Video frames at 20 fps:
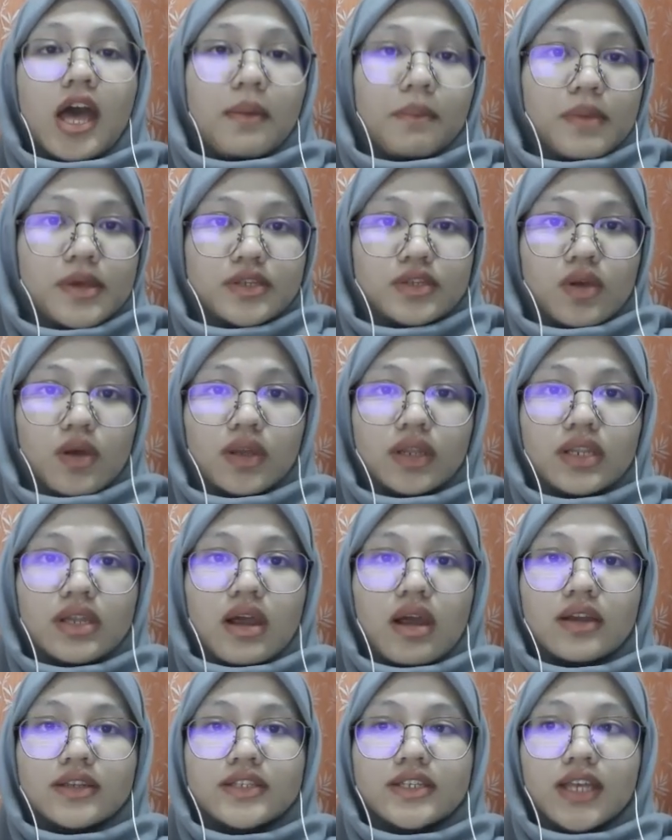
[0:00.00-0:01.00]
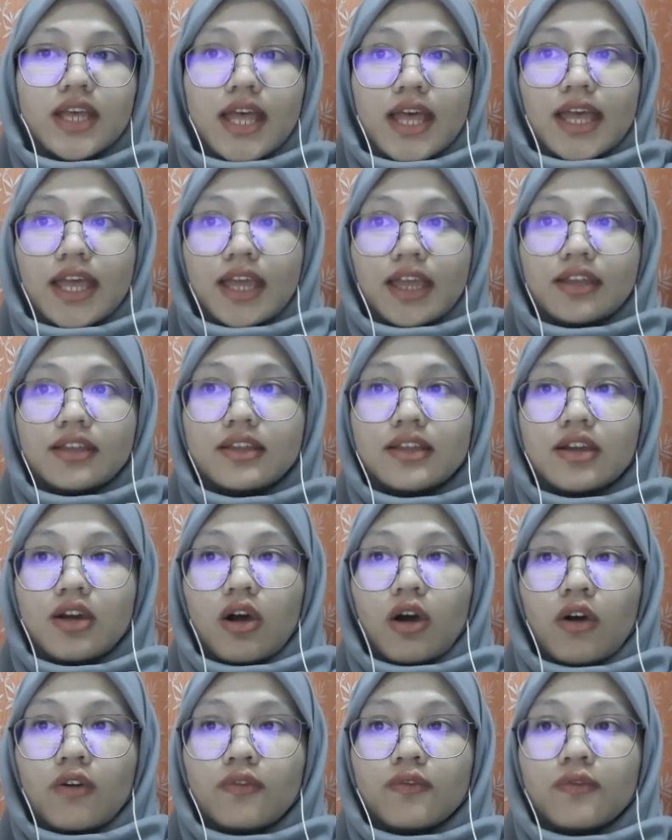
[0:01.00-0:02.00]
Based on the Article 8
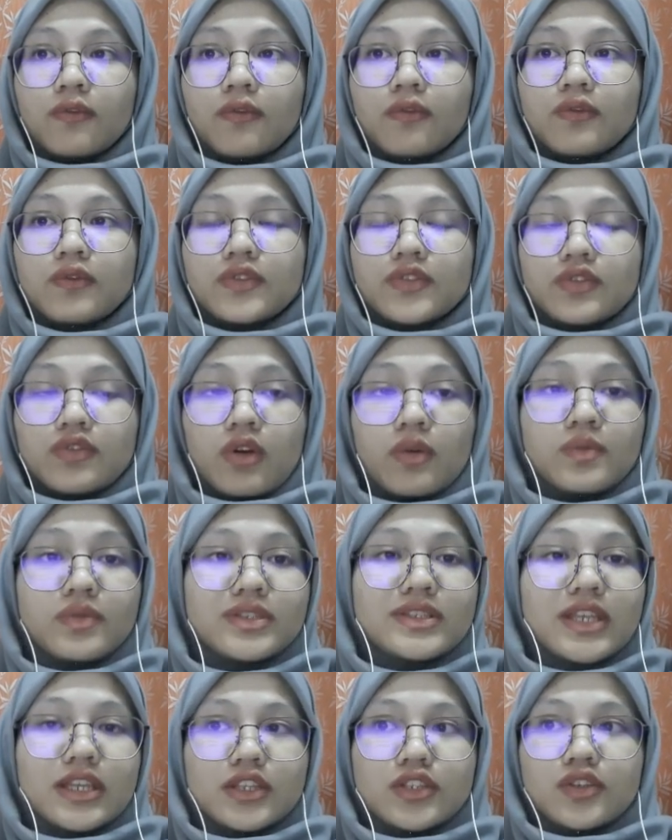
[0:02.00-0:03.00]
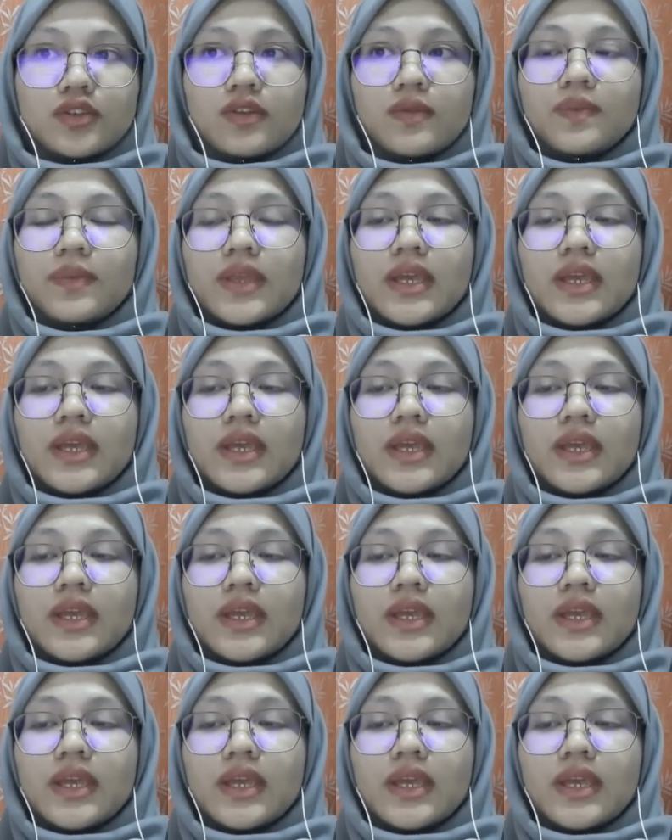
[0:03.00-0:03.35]
of Rome Statute,